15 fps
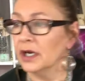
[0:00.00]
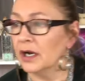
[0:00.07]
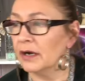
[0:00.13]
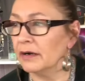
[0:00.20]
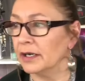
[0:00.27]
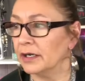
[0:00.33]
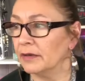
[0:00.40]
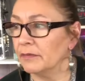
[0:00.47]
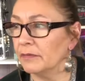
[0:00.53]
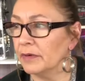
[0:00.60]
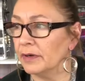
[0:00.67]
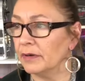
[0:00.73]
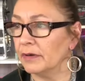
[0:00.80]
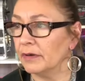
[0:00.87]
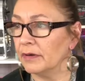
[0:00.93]
Alrighty.
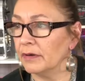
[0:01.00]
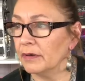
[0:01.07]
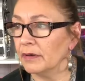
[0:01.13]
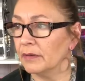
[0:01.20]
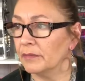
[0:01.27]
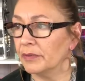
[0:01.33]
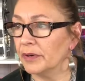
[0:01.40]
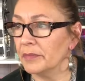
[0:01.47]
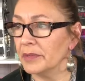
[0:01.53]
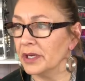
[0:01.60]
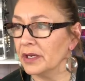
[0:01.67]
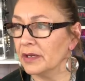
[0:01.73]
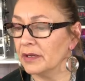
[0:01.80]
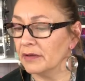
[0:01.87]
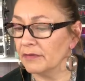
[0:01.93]
We're
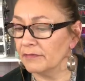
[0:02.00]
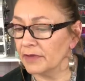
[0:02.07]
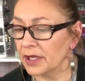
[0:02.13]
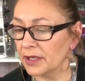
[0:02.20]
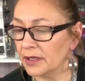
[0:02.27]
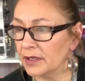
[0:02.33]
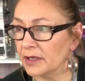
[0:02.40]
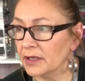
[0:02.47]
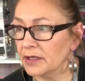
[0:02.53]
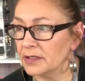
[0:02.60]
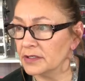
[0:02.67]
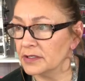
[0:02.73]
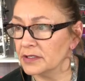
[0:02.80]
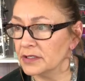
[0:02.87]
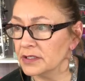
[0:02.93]
primitive
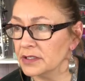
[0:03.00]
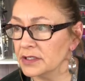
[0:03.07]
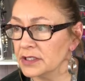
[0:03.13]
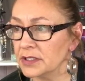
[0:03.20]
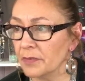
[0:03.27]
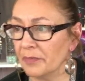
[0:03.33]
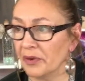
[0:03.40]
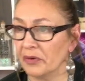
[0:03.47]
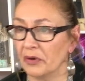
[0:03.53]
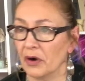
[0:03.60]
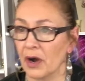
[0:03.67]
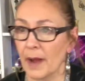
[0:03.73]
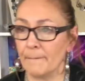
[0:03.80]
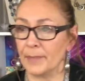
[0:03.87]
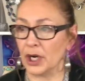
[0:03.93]
and
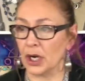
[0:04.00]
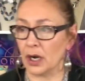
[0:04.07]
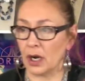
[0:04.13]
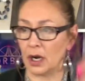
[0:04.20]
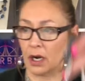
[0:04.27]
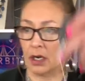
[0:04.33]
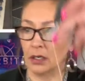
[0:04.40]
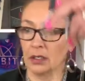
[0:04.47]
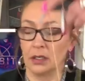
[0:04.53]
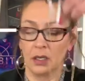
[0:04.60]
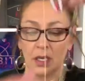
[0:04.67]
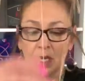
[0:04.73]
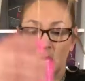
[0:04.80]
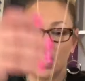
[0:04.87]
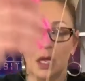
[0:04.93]
proper.
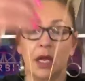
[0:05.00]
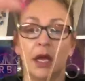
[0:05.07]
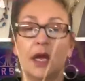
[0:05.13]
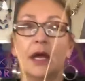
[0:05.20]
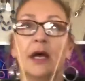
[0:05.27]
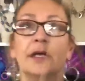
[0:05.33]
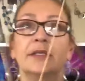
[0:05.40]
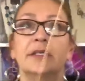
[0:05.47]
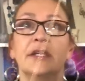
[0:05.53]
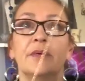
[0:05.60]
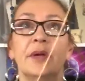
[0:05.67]
Uh, so